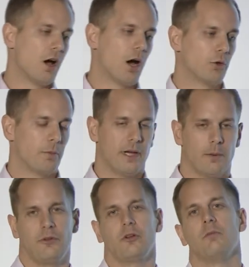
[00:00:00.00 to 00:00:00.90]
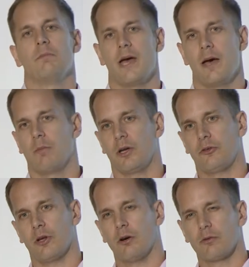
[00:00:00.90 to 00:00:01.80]
I want to be able to compare
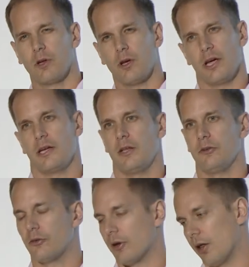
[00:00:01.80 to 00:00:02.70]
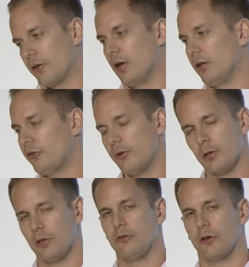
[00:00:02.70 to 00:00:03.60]
myself against other
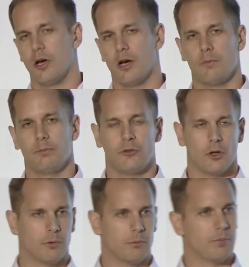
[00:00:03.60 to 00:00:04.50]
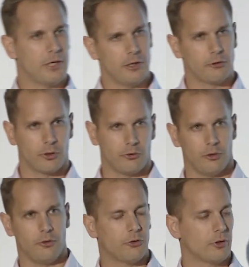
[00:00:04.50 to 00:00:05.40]
similar German
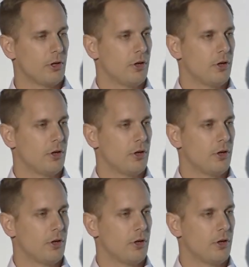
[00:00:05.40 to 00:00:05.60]
pediatricians